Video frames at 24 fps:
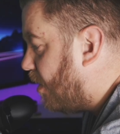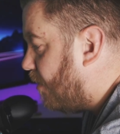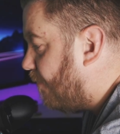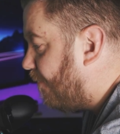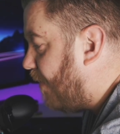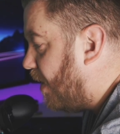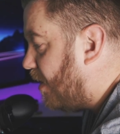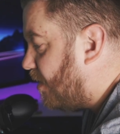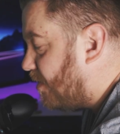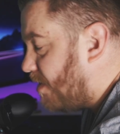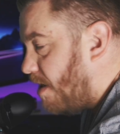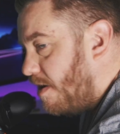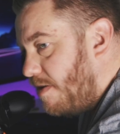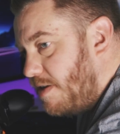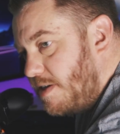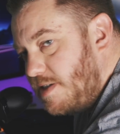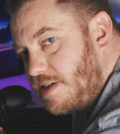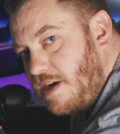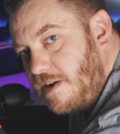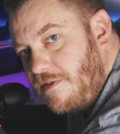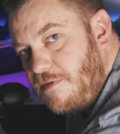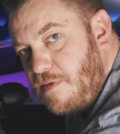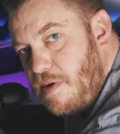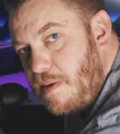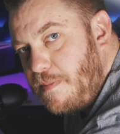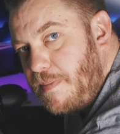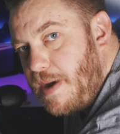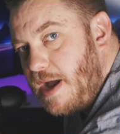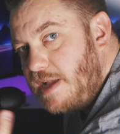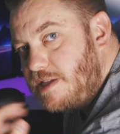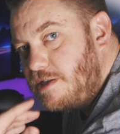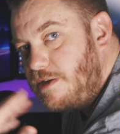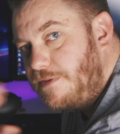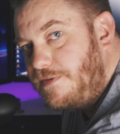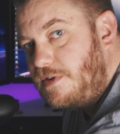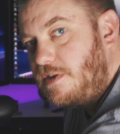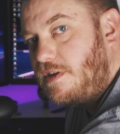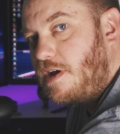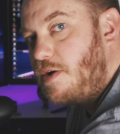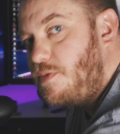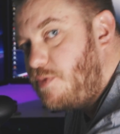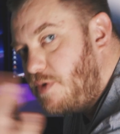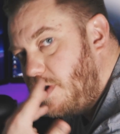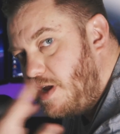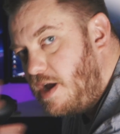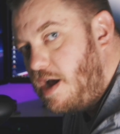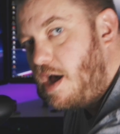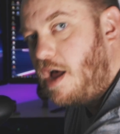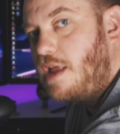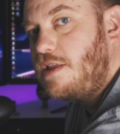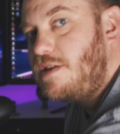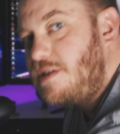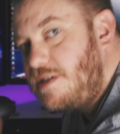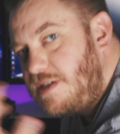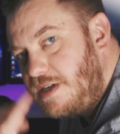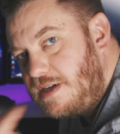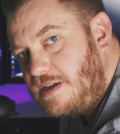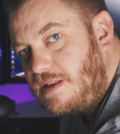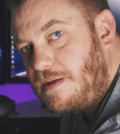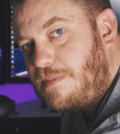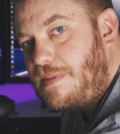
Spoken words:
Face only is kind of a bit better if you don't want it hunting